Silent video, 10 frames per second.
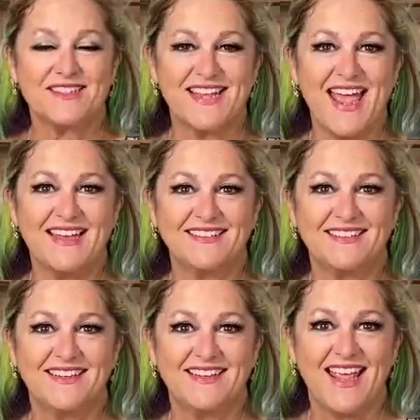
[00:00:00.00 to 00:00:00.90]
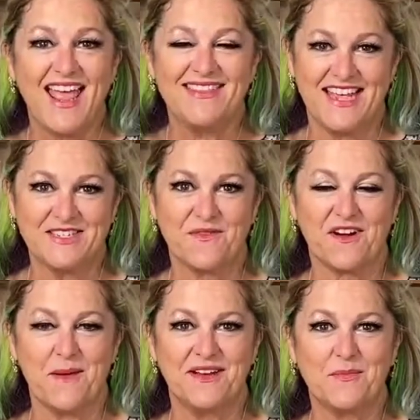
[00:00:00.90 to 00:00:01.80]
Roxanne, and thanks for
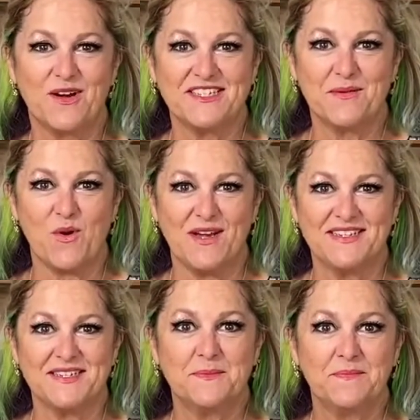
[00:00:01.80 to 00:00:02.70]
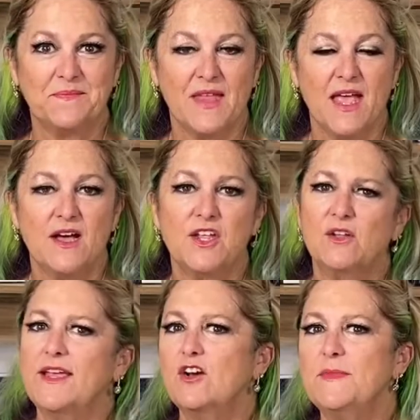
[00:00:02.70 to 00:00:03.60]
coming to Pressing Points. You'll
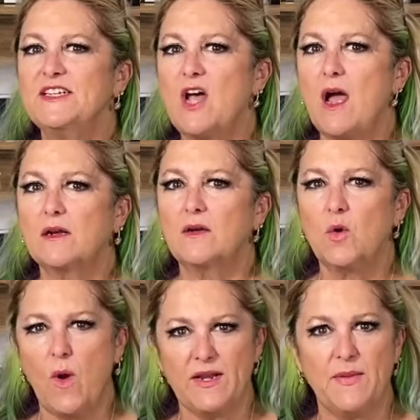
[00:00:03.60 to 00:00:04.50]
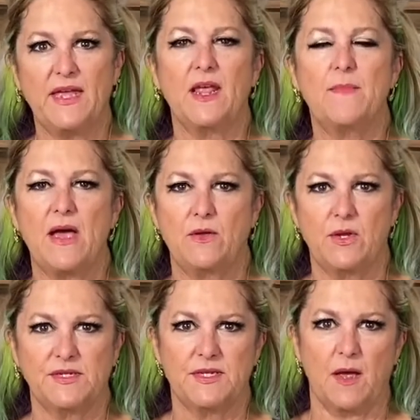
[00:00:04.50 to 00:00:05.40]
hear me talk quite a bit about
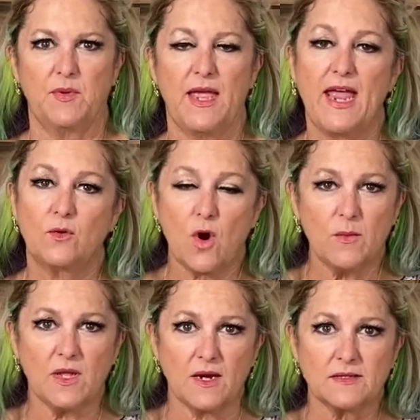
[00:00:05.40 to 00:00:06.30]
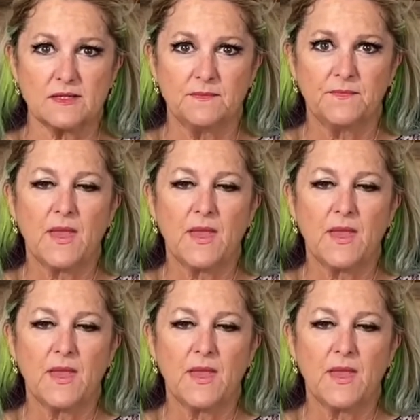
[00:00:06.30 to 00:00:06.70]
Unisub and ChromaLuxe.